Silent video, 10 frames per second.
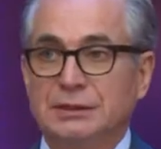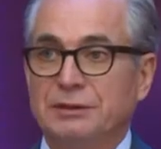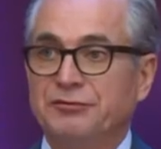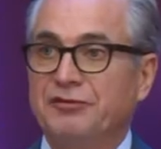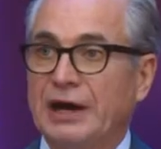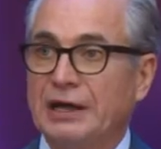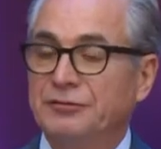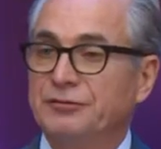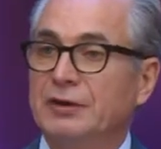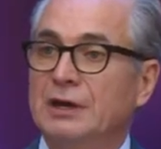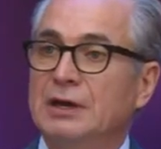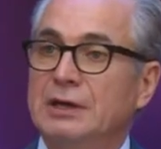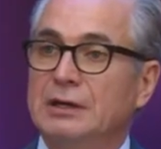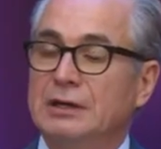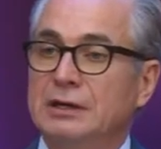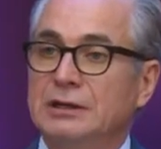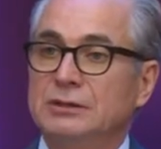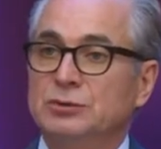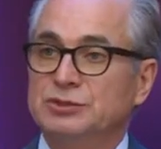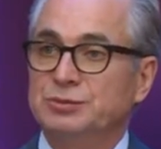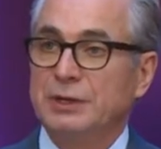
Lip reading: five huge